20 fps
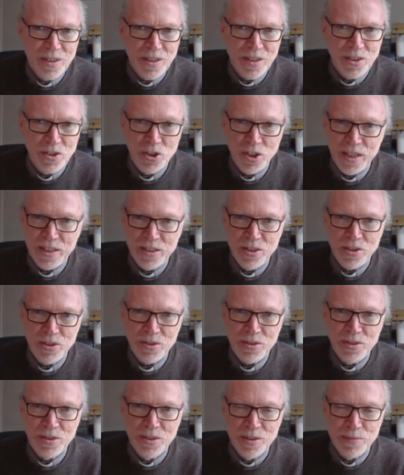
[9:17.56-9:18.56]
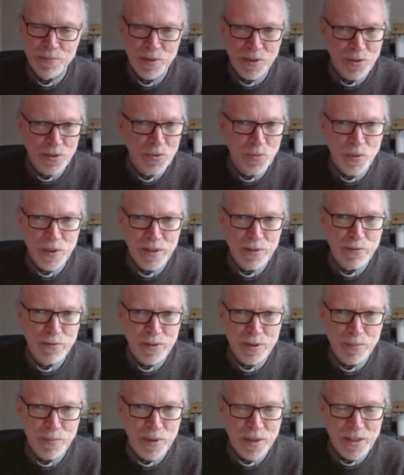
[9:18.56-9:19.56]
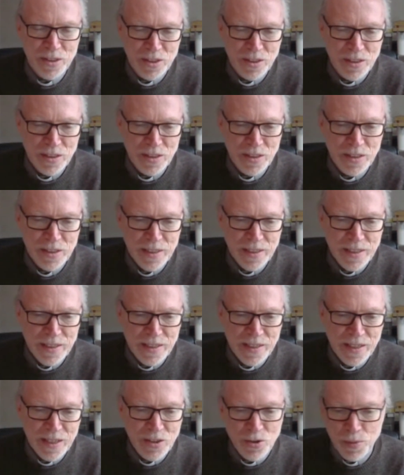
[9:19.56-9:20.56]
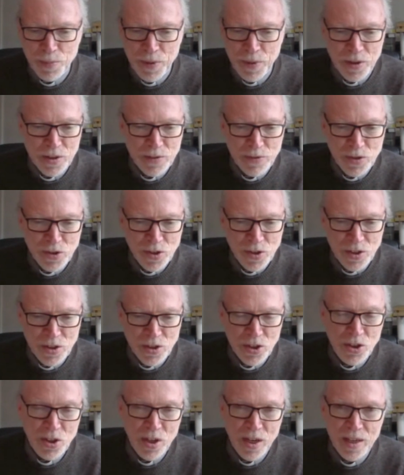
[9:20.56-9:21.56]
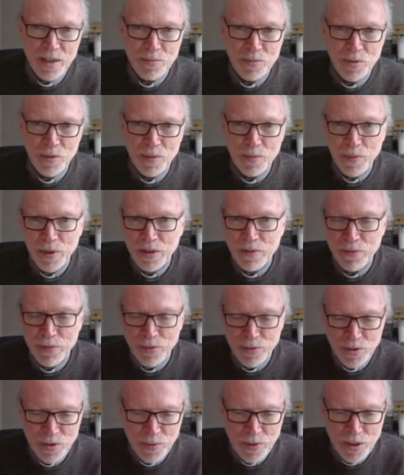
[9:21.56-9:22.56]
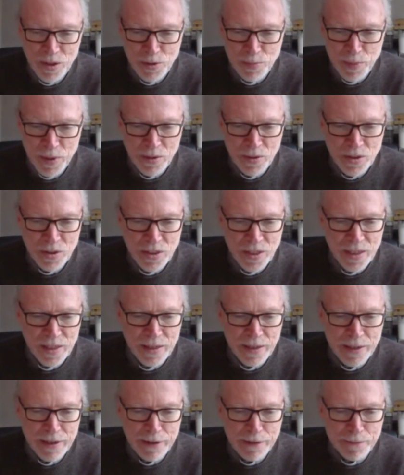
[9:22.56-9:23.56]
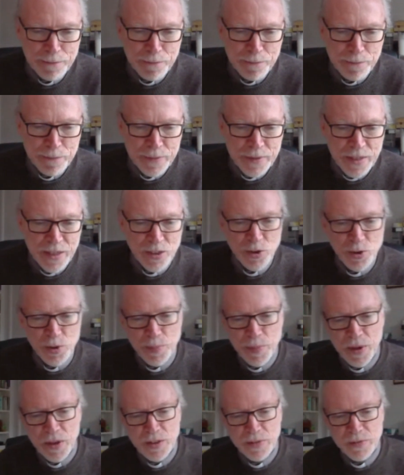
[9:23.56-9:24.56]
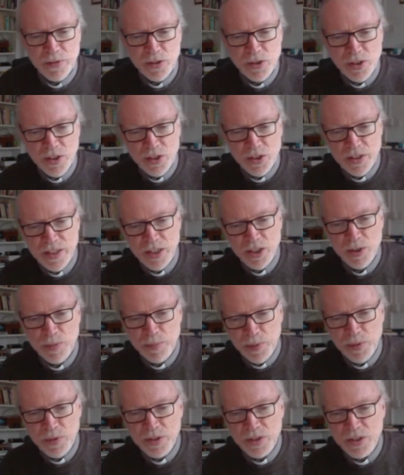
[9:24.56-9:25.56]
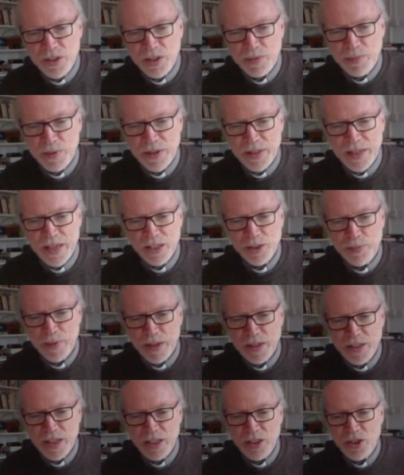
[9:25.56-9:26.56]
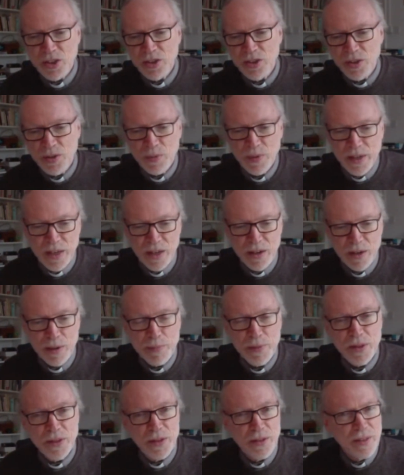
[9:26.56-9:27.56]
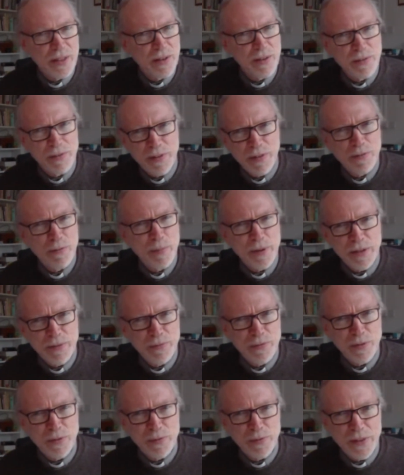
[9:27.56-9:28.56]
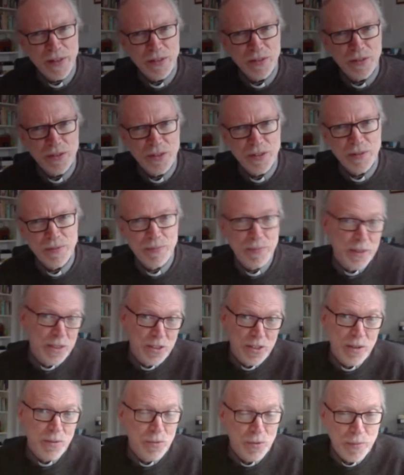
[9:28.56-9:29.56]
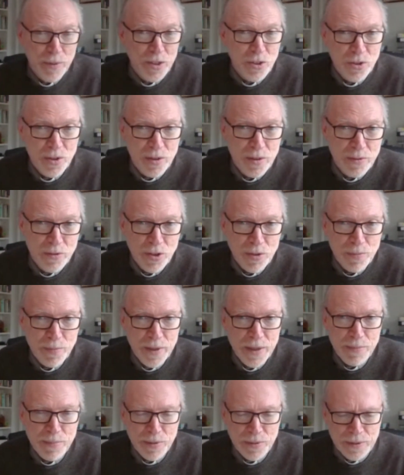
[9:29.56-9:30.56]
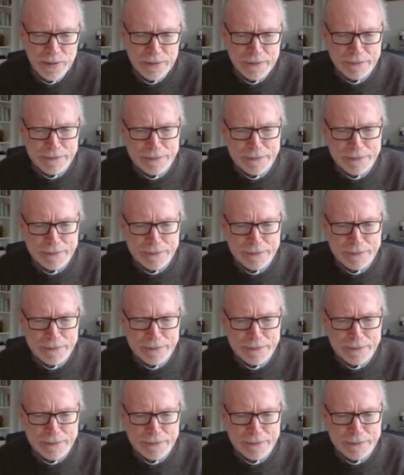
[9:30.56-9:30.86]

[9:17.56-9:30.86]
and gentle but unwavering presence? Is there a part of us that's ashamed when we're confronted with his purity? Is there a part of us that's disappointed by the expectations that we harbour that ne- have never been fulfilled? Because that would have been true of some people.